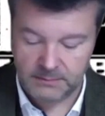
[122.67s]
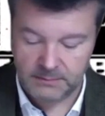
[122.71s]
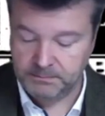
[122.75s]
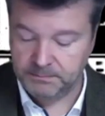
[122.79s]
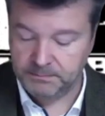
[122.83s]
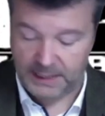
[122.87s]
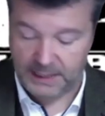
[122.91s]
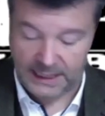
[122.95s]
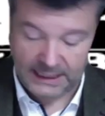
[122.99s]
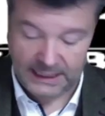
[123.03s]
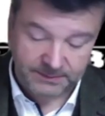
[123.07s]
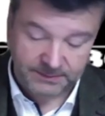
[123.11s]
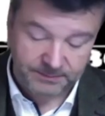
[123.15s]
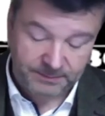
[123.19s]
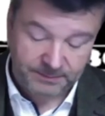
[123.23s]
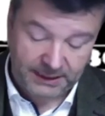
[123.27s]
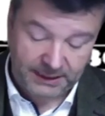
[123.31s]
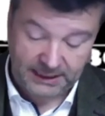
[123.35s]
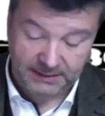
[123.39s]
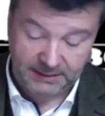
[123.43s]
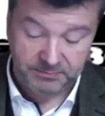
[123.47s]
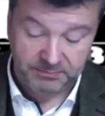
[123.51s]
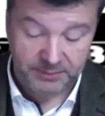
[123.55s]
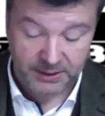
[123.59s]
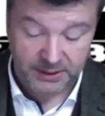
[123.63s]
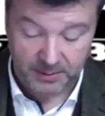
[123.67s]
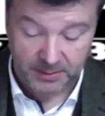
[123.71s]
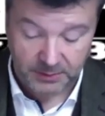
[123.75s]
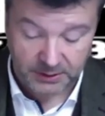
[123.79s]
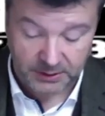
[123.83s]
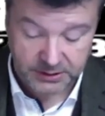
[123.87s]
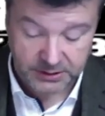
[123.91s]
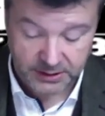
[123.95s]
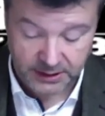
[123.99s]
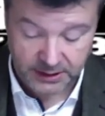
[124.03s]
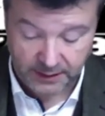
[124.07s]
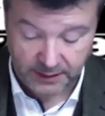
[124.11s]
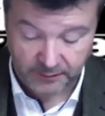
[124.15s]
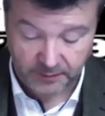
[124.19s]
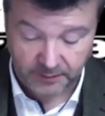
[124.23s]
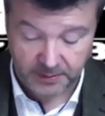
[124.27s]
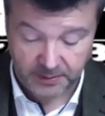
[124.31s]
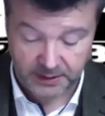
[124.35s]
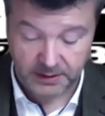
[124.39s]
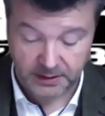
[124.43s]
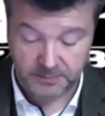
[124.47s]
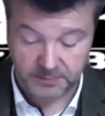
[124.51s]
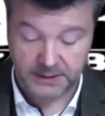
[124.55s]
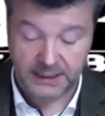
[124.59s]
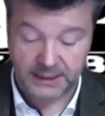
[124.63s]
backed by pretty much everybody on
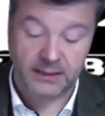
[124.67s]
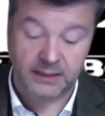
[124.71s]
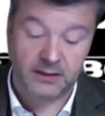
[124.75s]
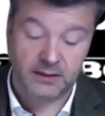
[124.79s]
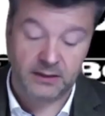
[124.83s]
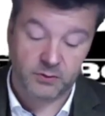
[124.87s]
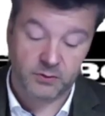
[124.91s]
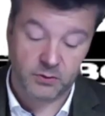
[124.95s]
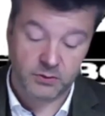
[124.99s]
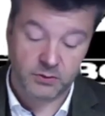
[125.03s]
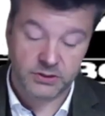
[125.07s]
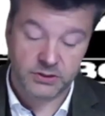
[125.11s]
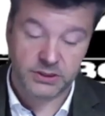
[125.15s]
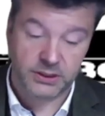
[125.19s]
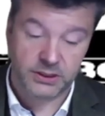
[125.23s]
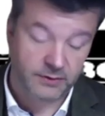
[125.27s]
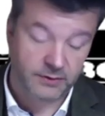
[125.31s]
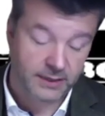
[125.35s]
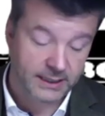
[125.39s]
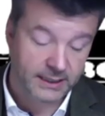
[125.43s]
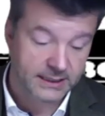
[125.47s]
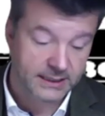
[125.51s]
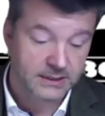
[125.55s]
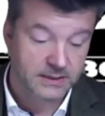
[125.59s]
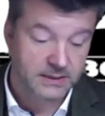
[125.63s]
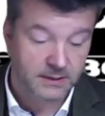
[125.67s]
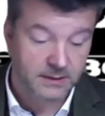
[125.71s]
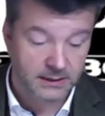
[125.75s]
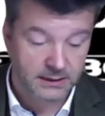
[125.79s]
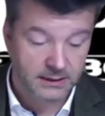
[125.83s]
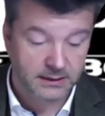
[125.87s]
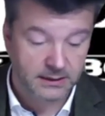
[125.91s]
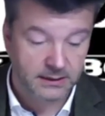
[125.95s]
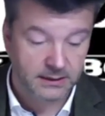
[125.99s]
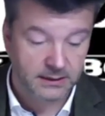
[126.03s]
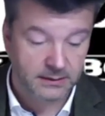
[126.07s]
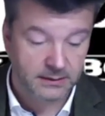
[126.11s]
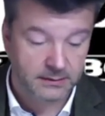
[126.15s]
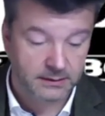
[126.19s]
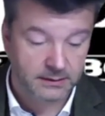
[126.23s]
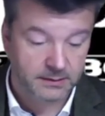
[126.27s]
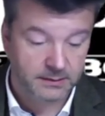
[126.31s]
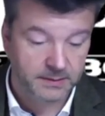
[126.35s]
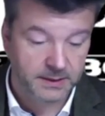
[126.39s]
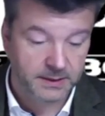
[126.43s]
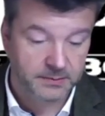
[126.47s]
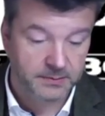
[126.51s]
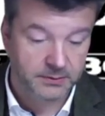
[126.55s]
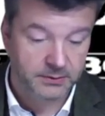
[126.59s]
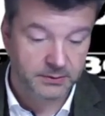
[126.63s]
the planet. Of course, Sunrise, the
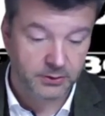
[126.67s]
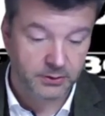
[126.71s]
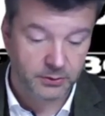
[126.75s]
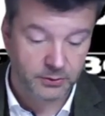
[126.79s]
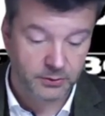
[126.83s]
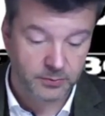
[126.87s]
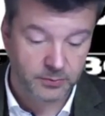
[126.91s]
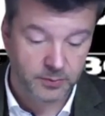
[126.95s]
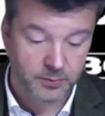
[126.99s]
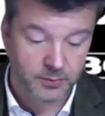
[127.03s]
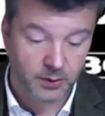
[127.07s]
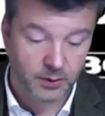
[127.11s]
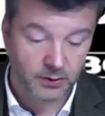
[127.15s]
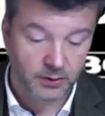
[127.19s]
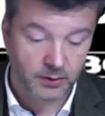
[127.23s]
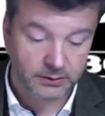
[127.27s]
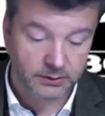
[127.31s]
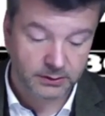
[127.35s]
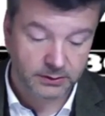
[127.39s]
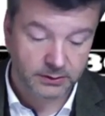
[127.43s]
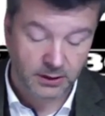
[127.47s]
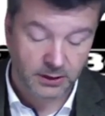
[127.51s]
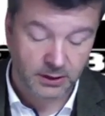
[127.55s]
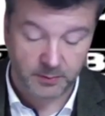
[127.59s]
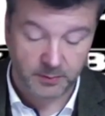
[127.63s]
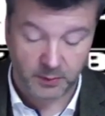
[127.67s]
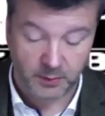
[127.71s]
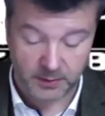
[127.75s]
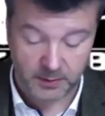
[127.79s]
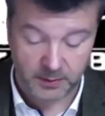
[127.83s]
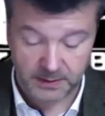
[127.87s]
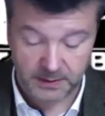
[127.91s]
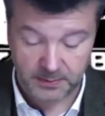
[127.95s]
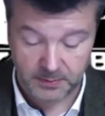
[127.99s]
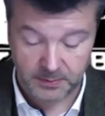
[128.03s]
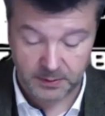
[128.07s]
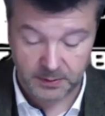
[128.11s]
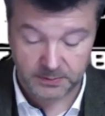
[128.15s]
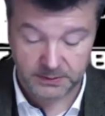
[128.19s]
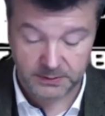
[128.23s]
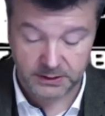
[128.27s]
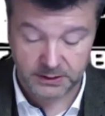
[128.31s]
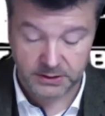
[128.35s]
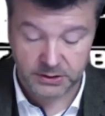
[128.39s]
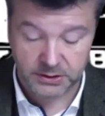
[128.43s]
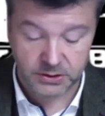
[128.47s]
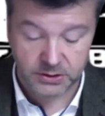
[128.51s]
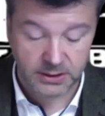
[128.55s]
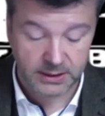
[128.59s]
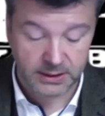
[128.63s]
people who brought Cowboy Bebop to the
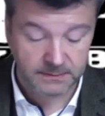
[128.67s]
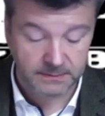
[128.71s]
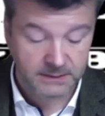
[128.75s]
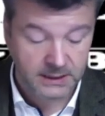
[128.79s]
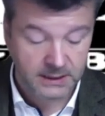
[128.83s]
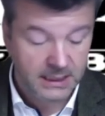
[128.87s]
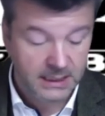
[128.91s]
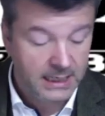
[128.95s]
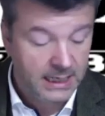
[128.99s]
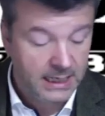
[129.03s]
screen.